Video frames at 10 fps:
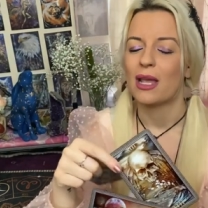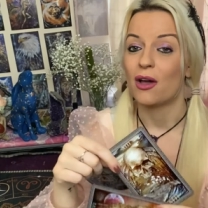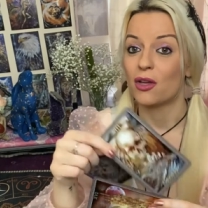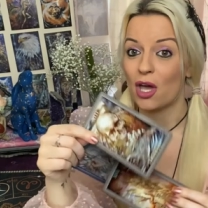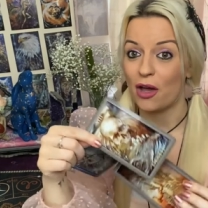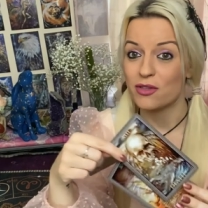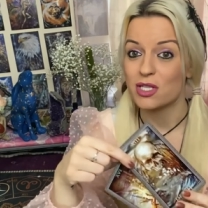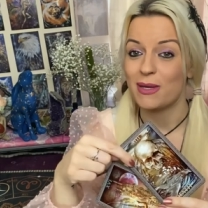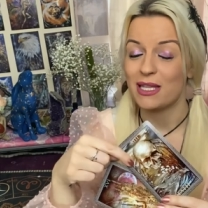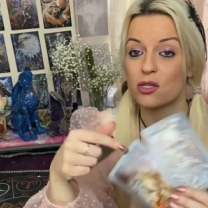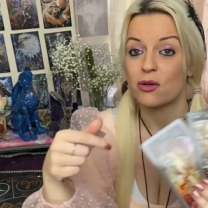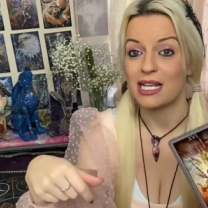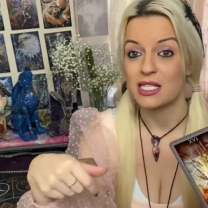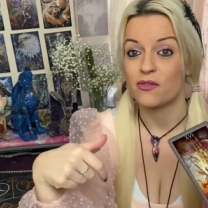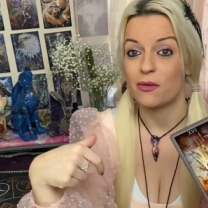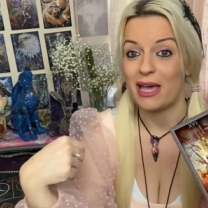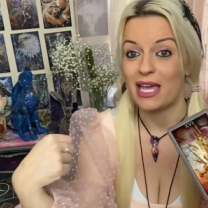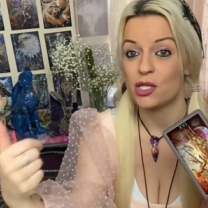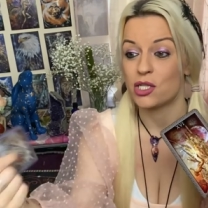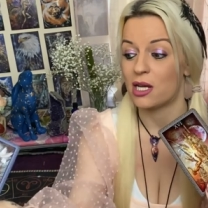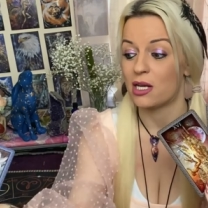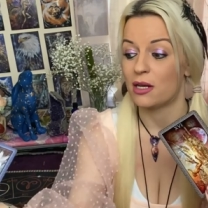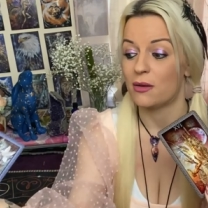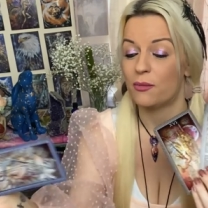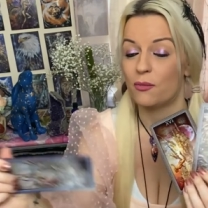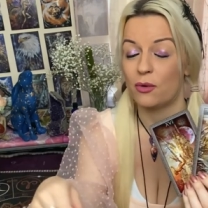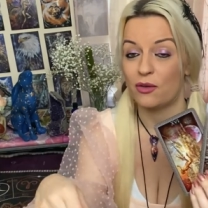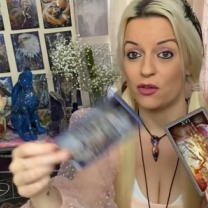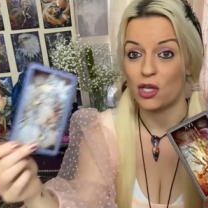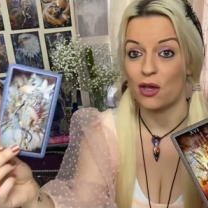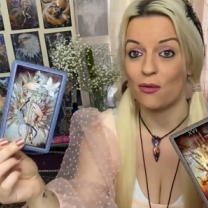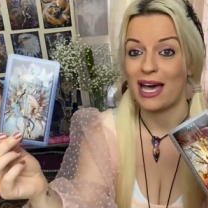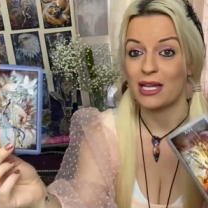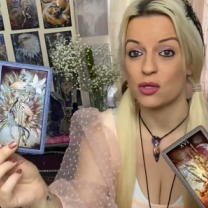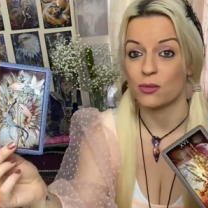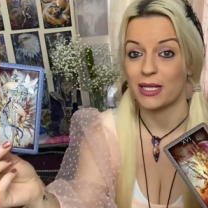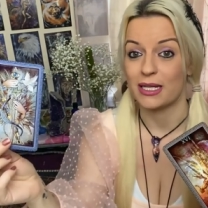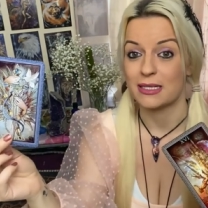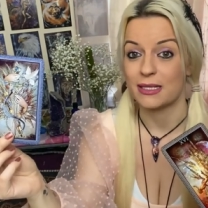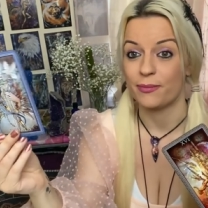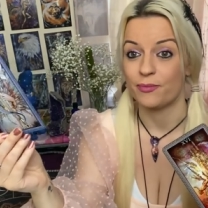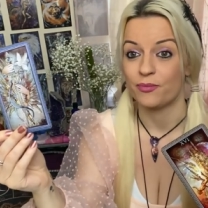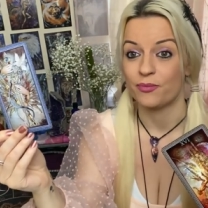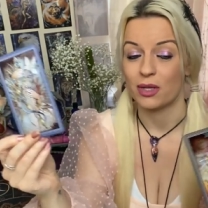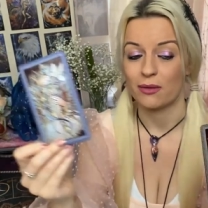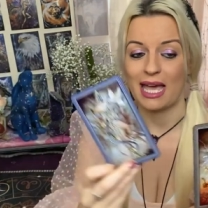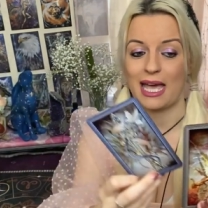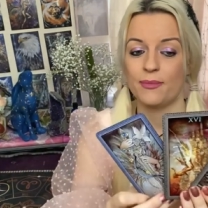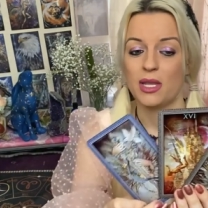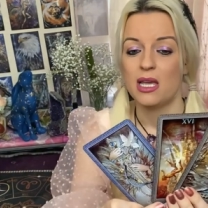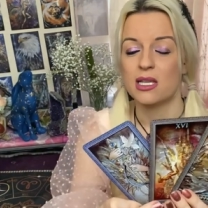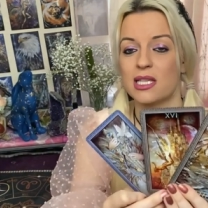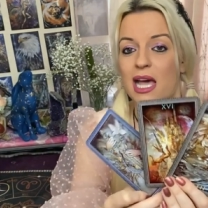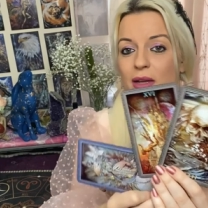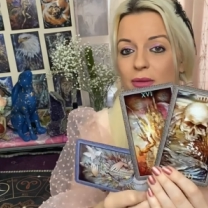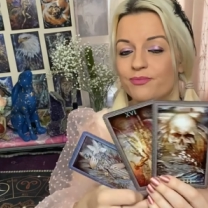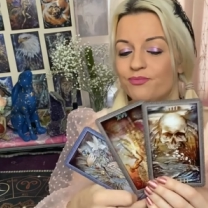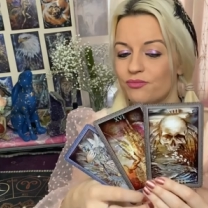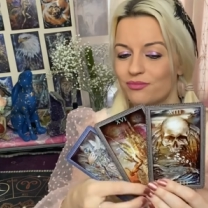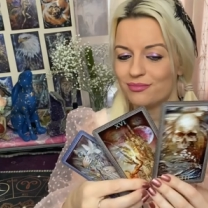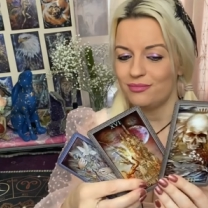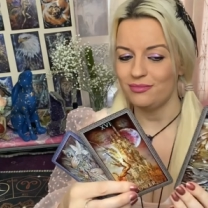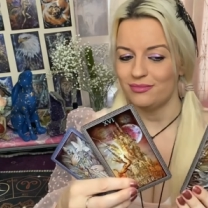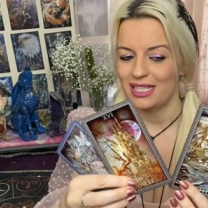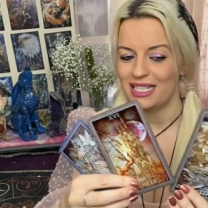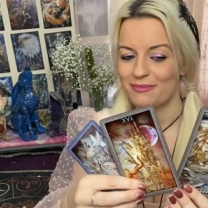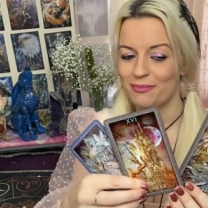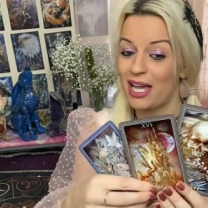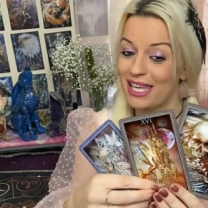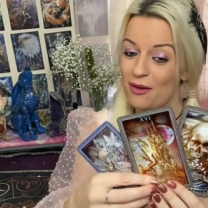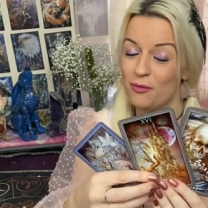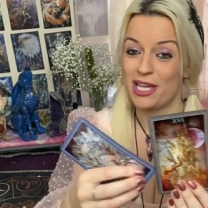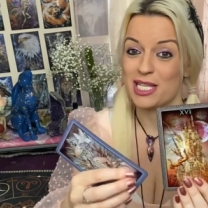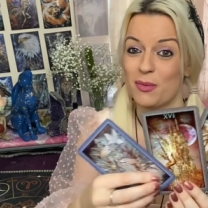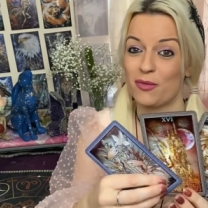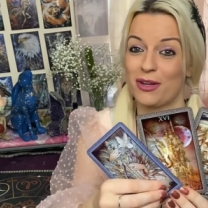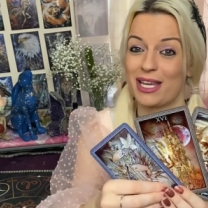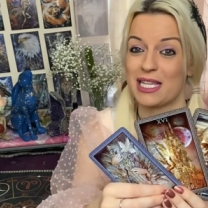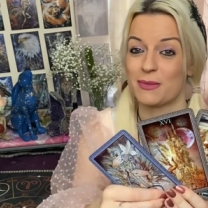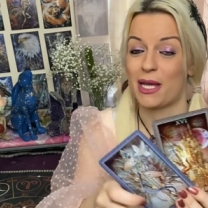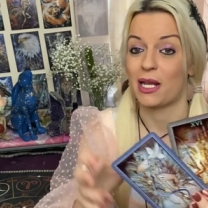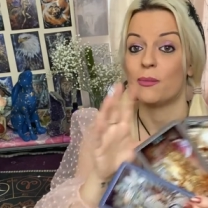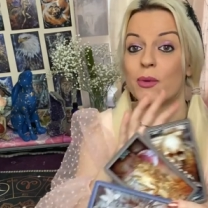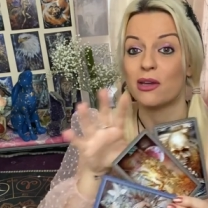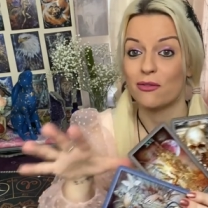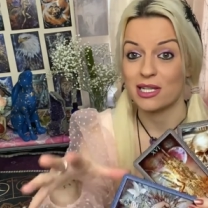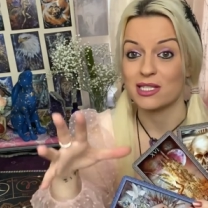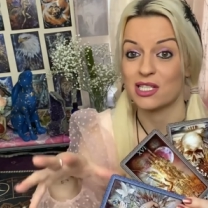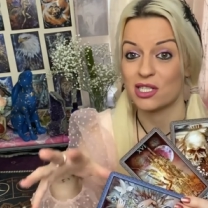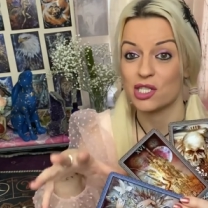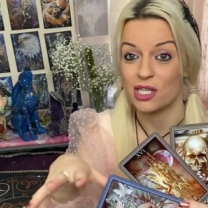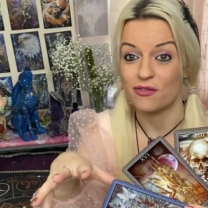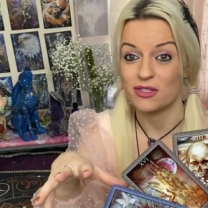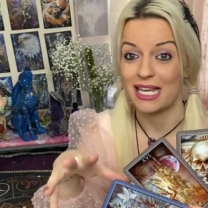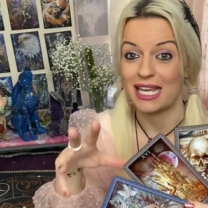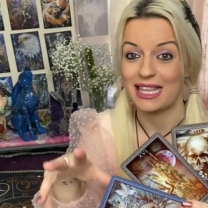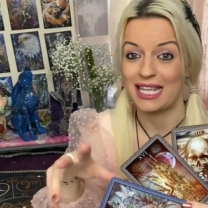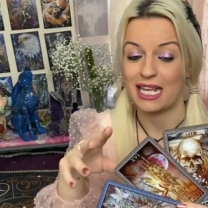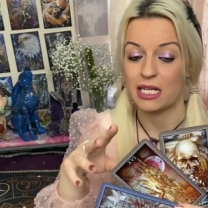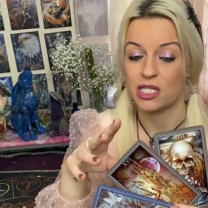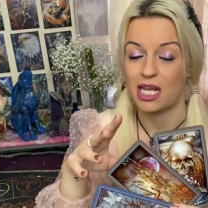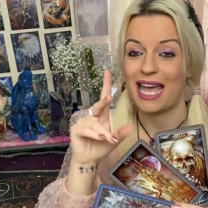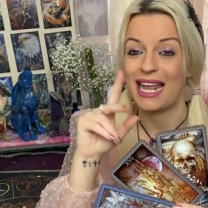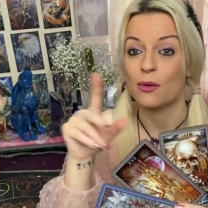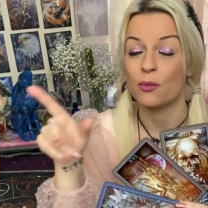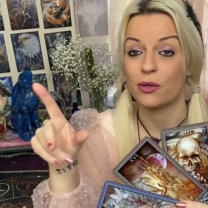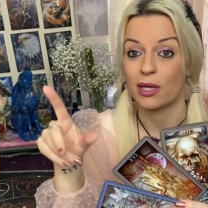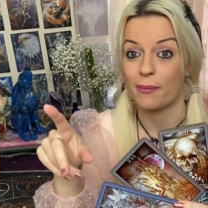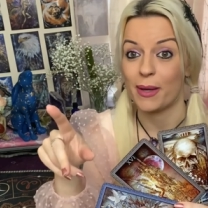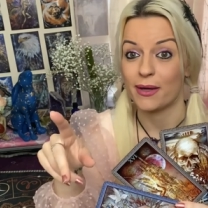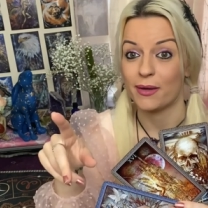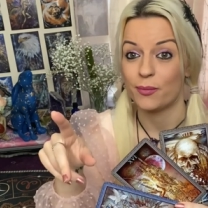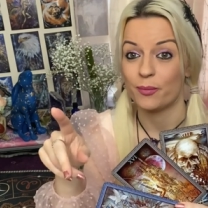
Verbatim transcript: are going to be the transformation with you and your person, okay? So this might get worse before it gets better, but there is this shifting in the energy and it will get better.